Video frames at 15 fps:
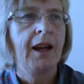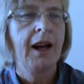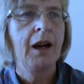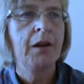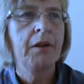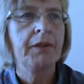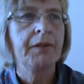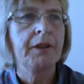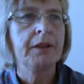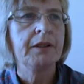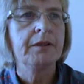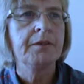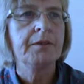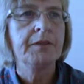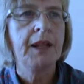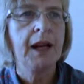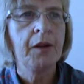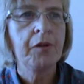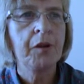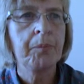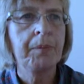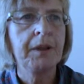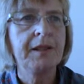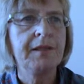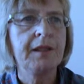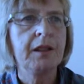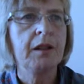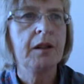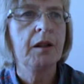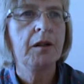However, now that
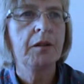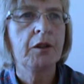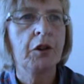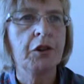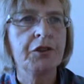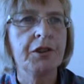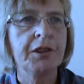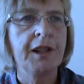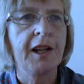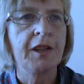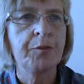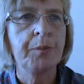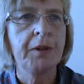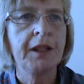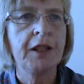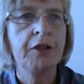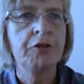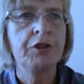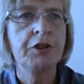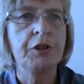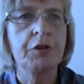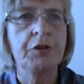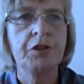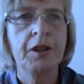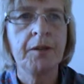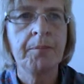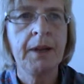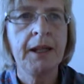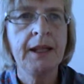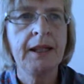BT cotton has been introduced
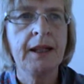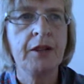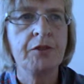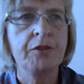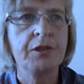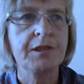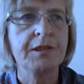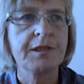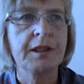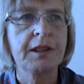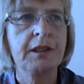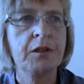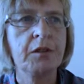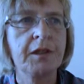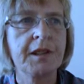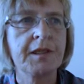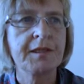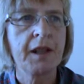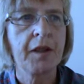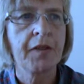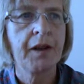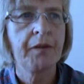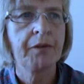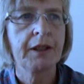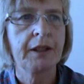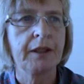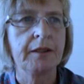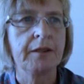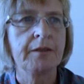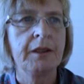in many countries, including South
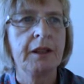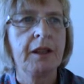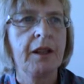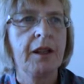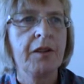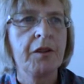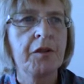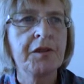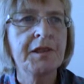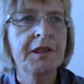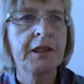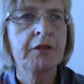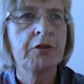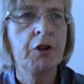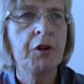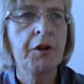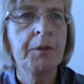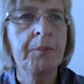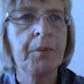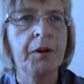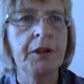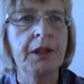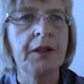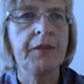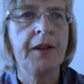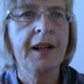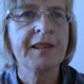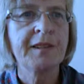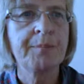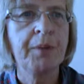Africa, there is a growing body of
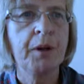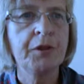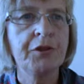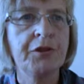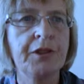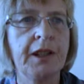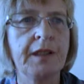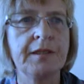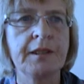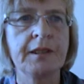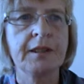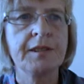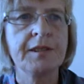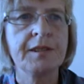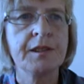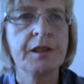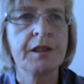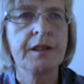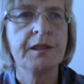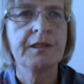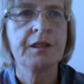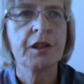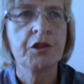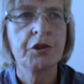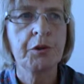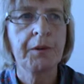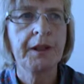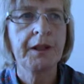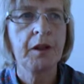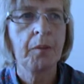ex-post data concerning
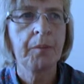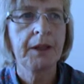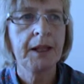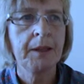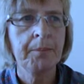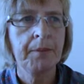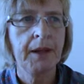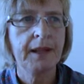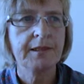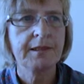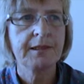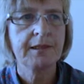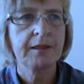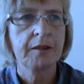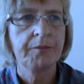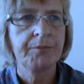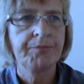socio-economic impacts.